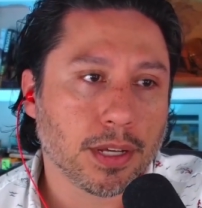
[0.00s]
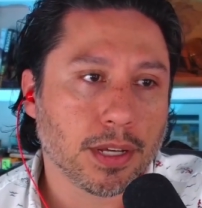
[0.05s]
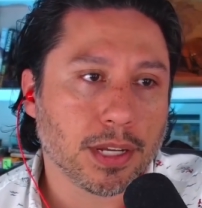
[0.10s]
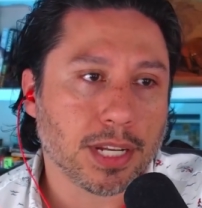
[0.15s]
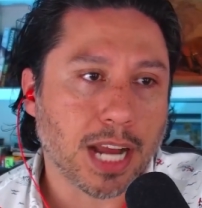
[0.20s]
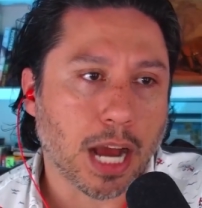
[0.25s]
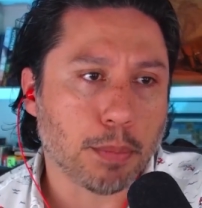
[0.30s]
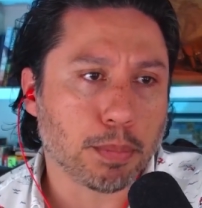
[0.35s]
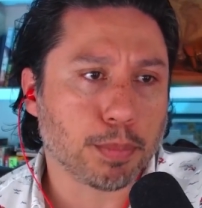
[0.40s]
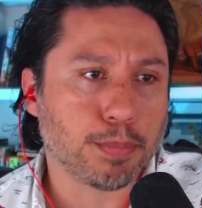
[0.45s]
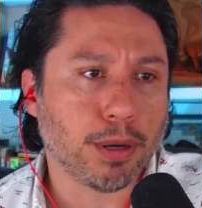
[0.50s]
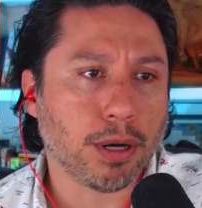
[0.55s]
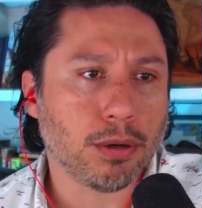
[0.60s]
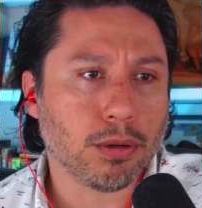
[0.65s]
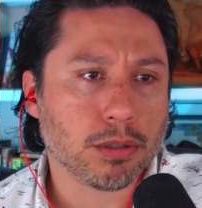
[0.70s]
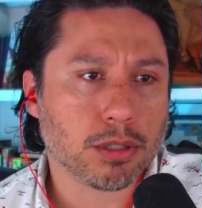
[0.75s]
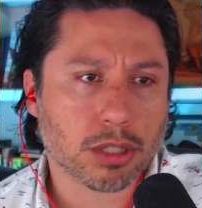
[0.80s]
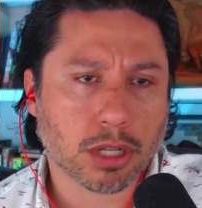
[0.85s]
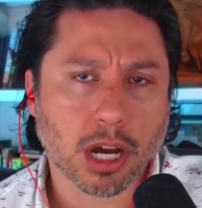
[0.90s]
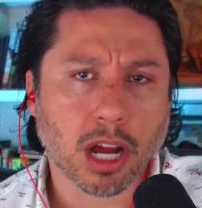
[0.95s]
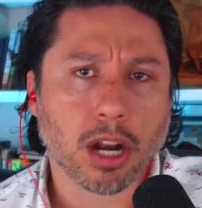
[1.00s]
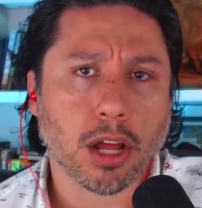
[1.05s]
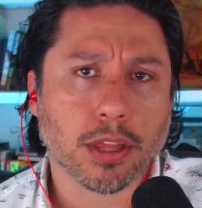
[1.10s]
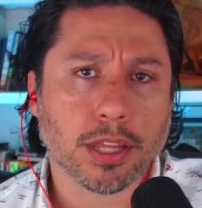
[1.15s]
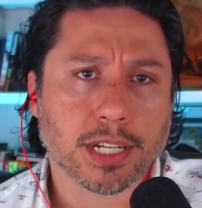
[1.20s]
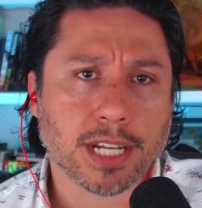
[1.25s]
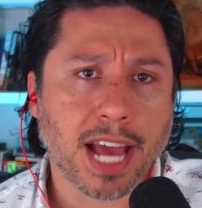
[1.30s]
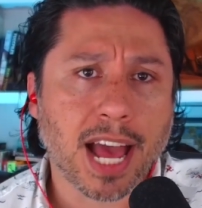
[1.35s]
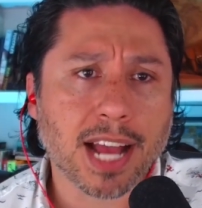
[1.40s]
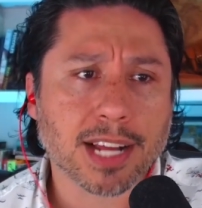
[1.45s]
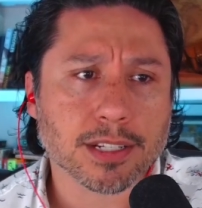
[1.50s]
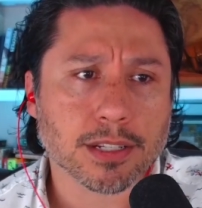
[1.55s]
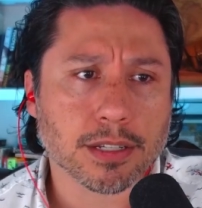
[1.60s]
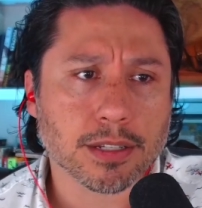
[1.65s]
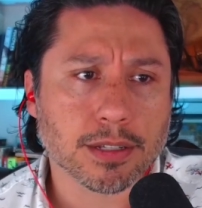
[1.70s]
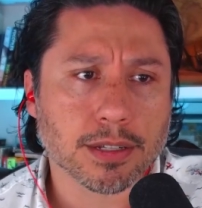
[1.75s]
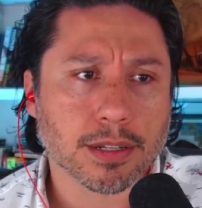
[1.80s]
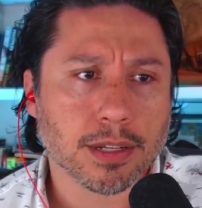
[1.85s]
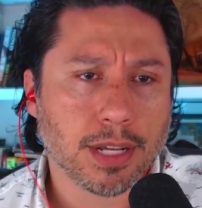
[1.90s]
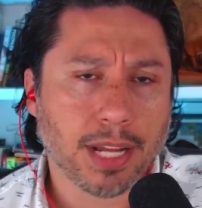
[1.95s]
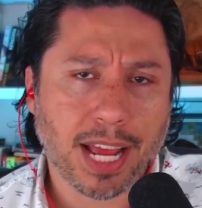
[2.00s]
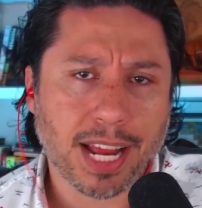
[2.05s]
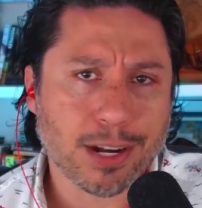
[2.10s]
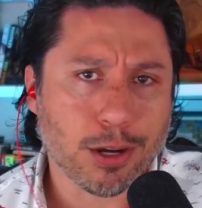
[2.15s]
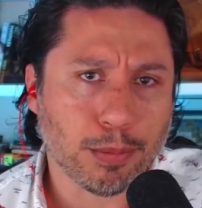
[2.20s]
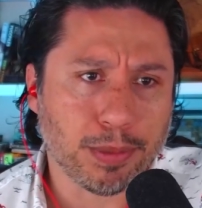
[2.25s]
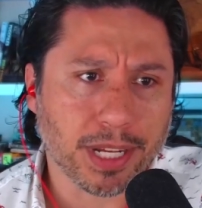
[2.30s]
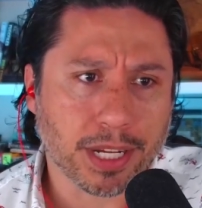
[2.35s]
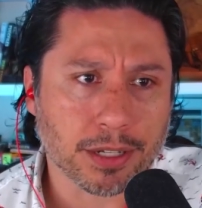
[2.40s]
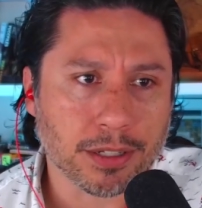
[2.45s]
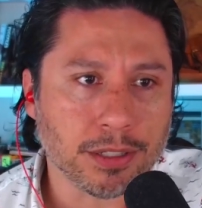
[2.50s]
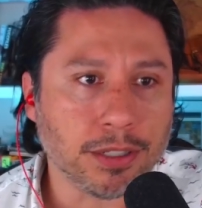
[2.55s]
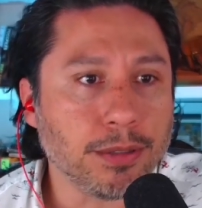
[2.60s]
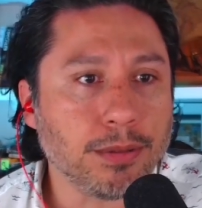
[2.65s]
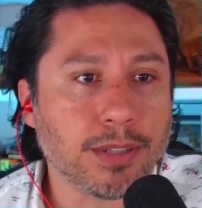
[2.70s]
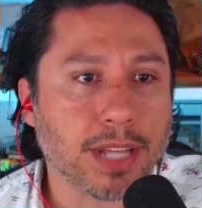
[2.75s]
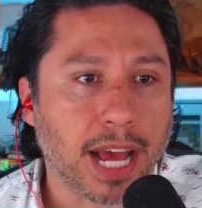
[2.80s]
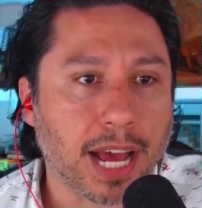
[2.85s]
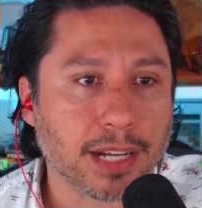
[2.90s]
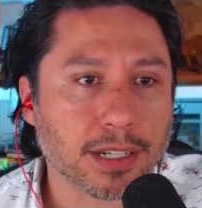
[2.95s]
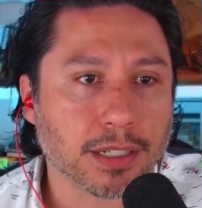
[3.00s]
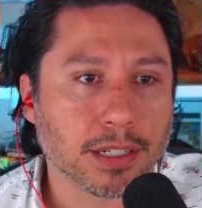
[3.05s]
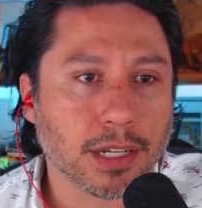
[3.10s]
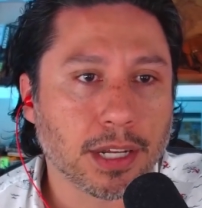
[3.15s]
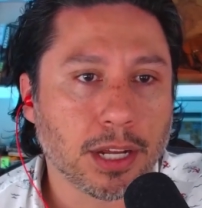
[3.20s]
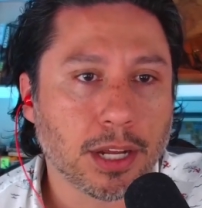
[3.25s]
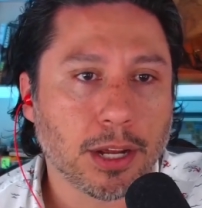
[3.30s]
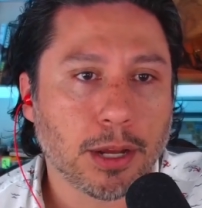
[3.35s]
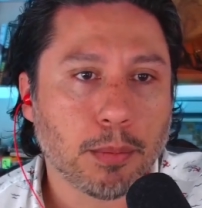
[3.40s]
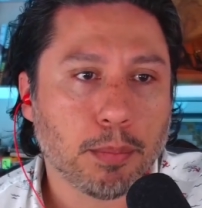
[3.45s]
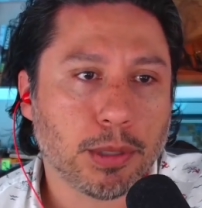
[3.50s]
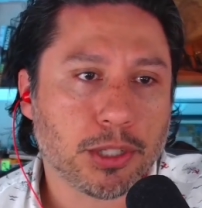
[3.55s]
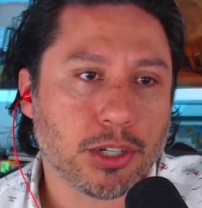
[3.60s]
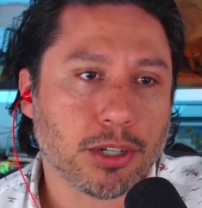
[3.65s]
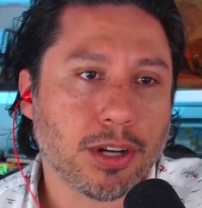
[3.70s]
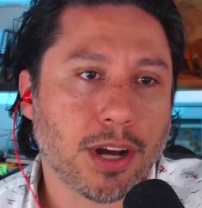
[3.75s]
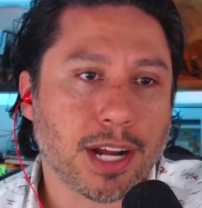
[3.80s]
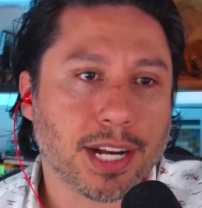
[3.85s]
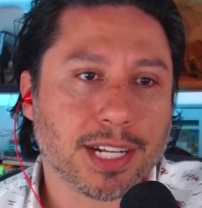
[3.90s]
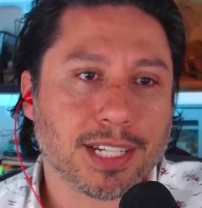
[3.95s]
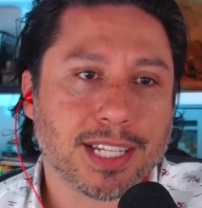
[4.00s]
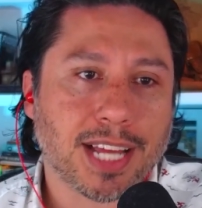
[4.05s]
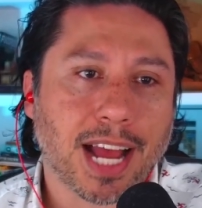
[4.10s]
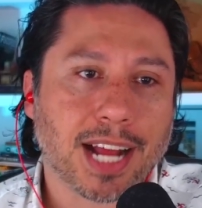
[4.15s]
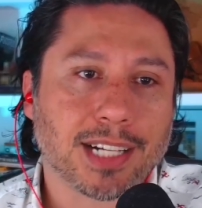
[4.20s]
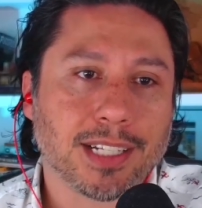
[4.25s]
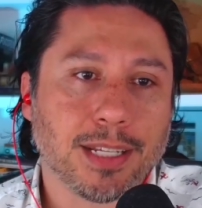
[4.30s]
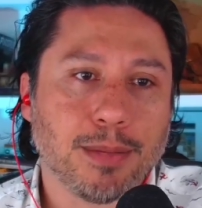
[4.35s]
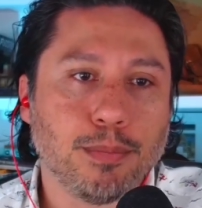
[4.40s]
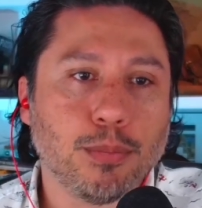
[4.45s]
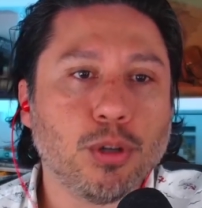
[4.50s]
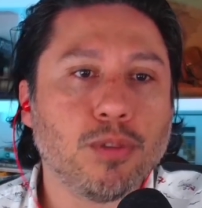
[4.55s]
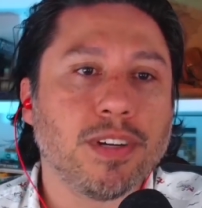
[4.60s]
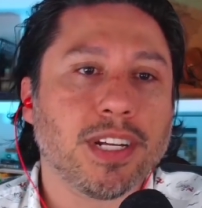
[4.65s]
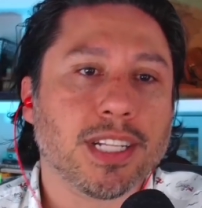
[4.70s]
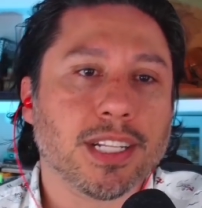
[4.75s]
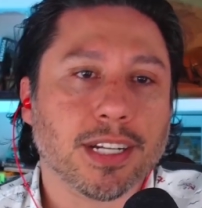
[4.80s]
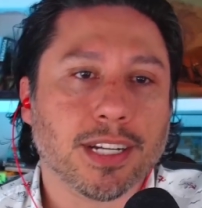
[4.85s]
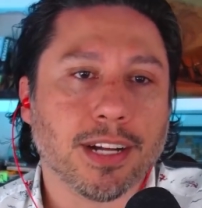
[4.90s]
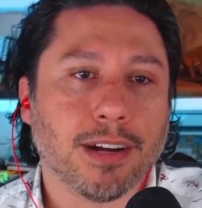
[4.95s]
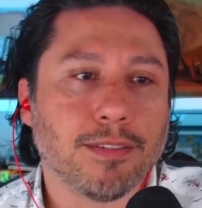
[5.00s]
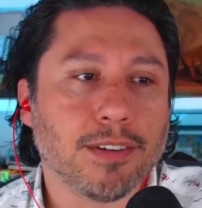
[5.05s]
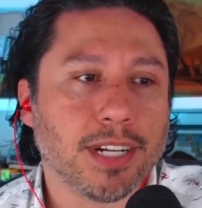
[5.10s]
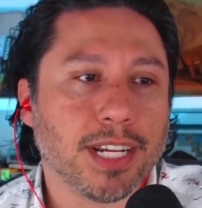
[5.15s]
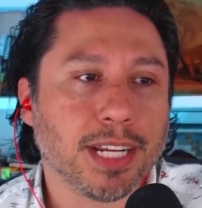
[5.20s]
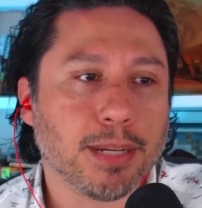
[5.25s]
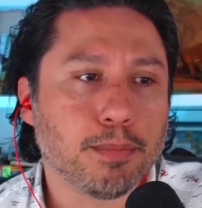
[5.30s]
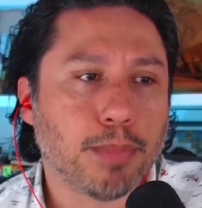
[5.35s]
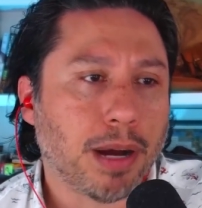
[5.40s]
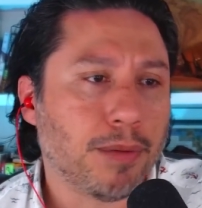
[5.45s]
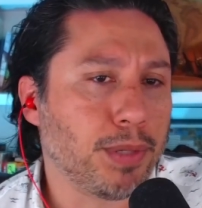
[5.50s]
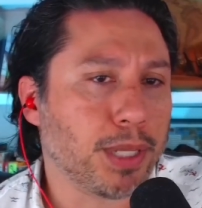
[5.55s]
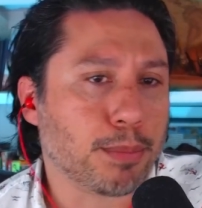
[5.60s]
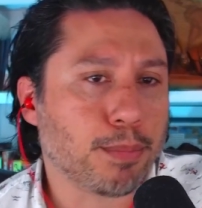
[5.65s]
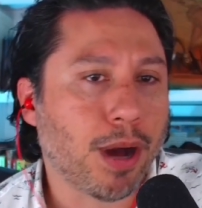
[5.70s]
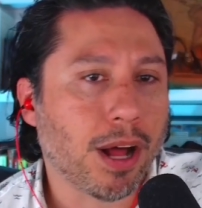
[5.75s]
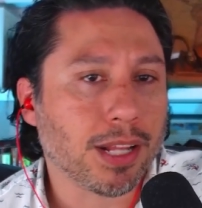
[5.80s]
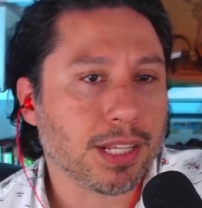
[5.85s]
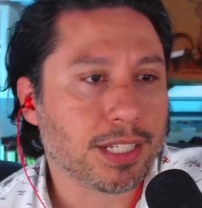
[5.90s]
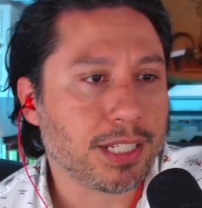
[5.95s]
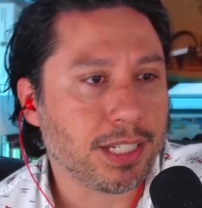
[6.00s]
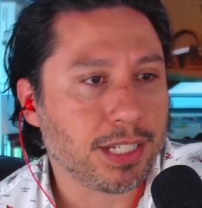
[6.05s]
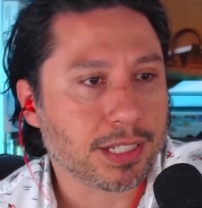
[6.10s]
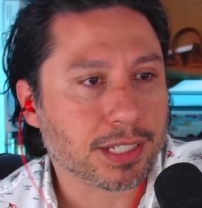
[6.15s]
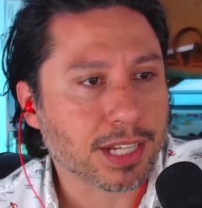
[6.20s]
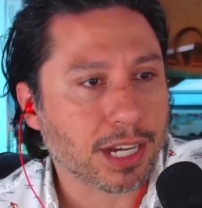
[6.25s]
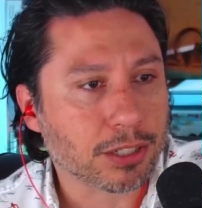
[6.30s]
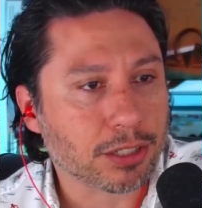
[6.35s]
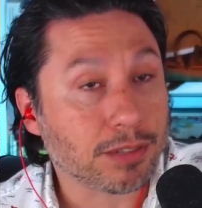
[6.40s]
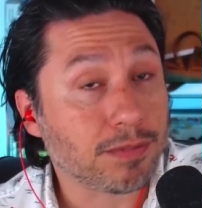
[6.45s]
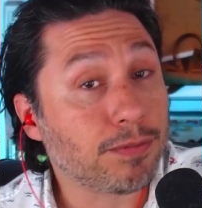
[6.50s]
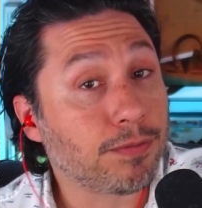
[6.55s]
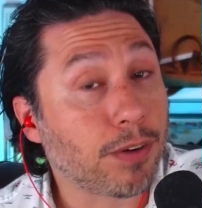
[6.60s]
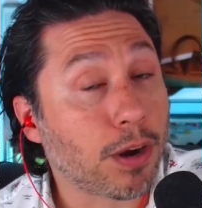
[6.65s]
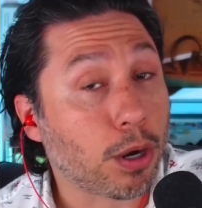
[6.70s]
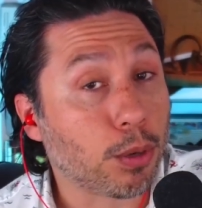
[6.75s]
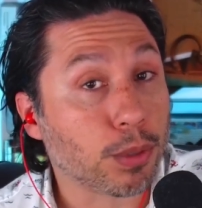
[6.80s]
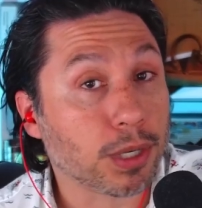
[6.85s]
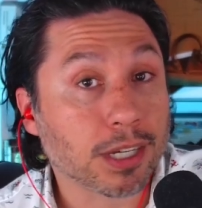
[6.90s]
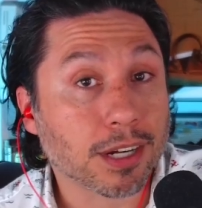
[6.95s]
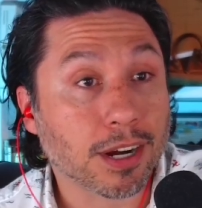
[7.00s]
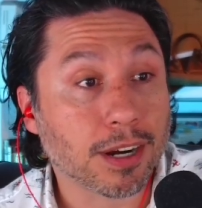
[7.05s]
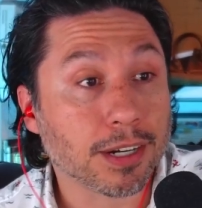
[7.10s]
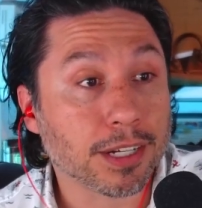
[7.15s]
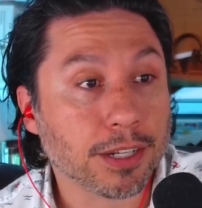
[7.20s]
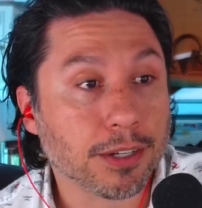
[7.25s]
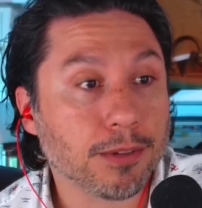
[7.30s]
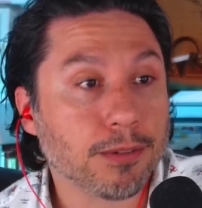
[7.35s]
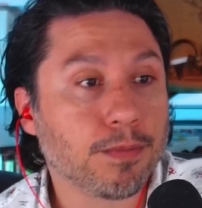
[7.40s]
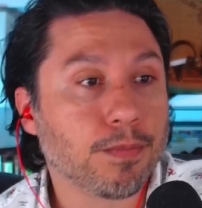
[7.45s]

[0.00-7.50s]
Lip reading: Now, propose cut all the taxes, and nobody can do that, but you're not exactly moving the governing public policy discussion forward, are you?